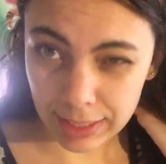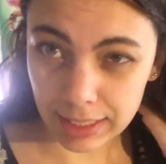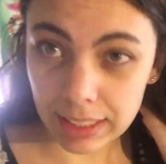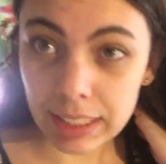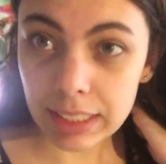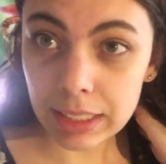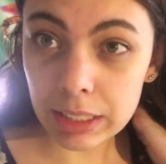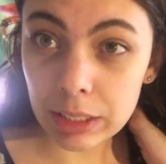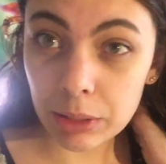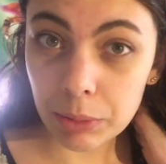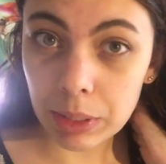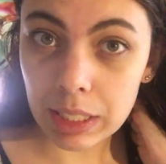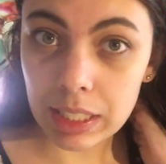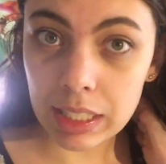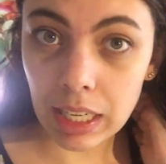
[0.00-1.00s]
I didn't go on
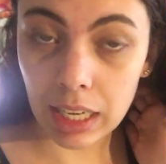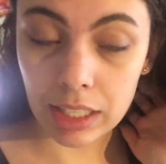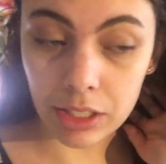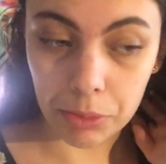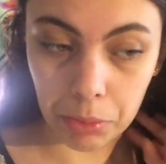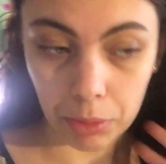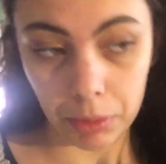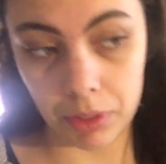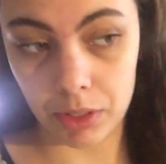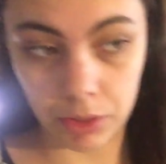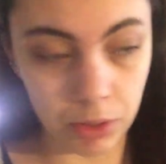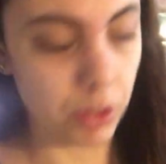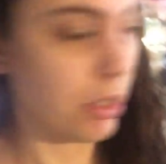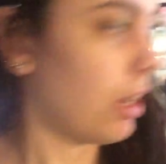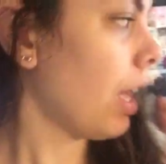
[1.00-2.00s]
Wednesday, as you probably
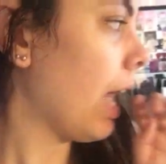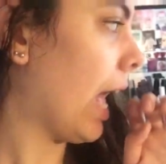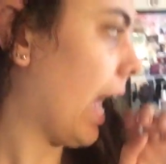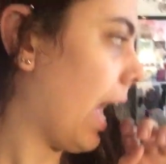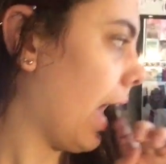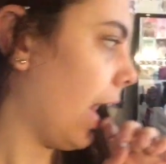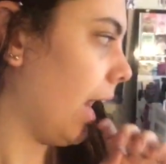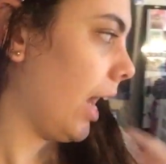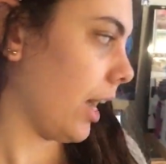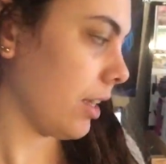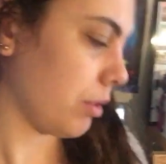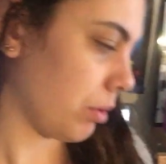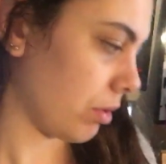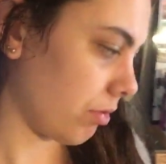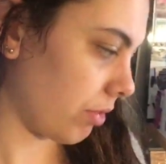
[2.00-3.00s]
saw,
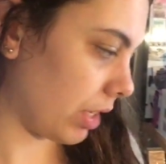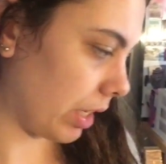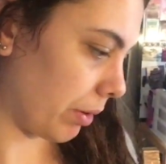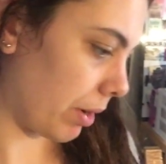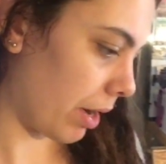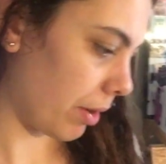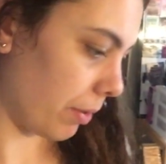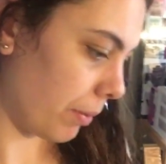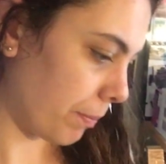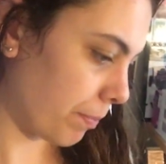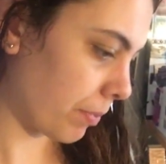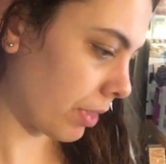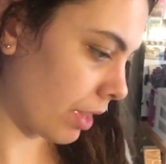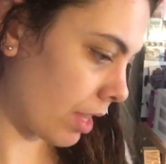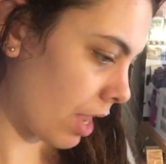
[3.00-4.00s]
because I wasn't feeling well.
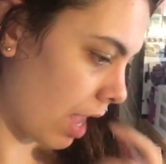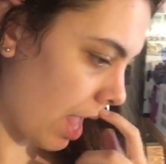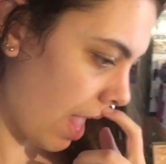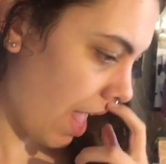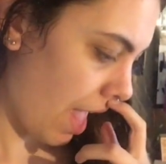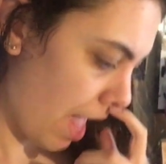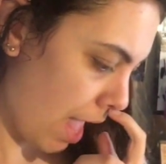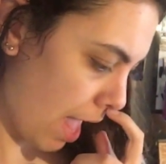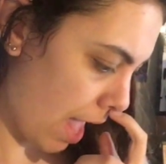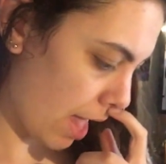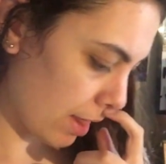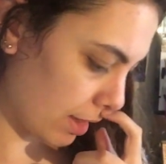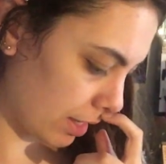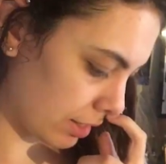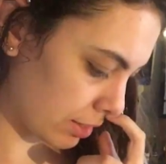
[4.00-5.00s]

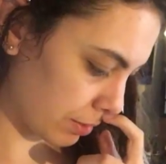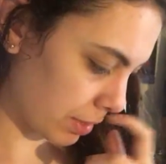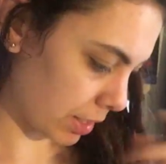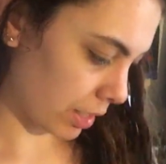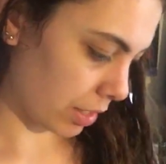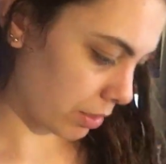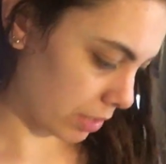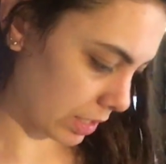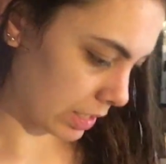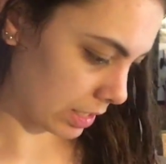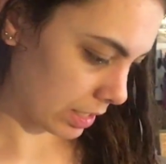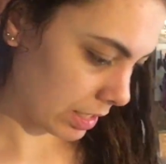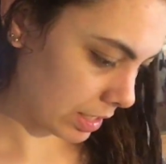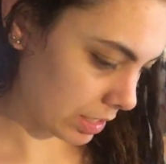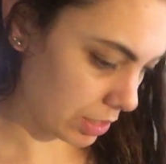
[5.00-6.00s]
And then so I'm going to go and
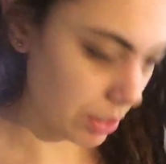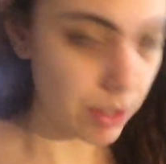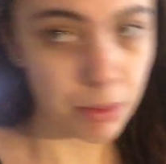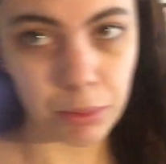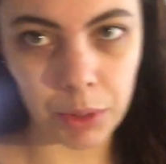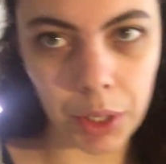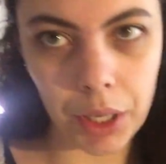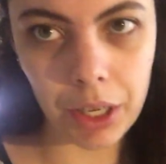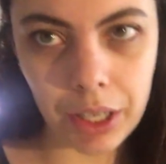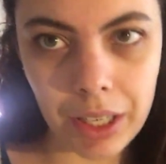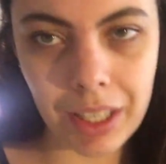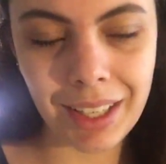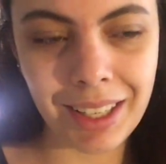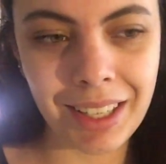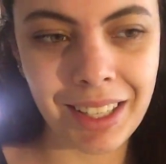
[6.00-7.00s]
do some
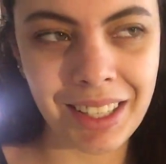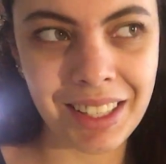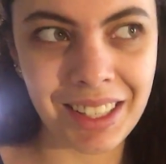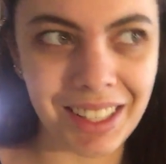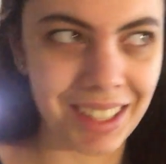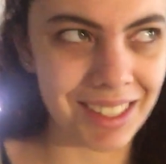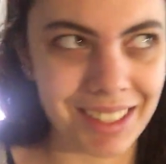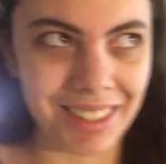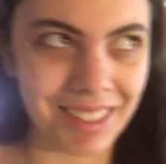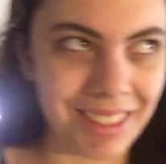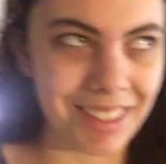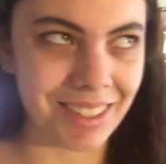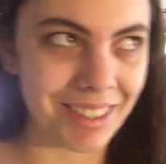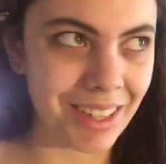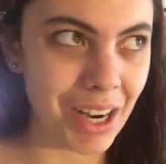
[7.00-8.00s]
work, etc,
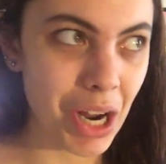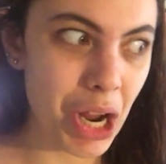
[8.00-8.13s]
etc.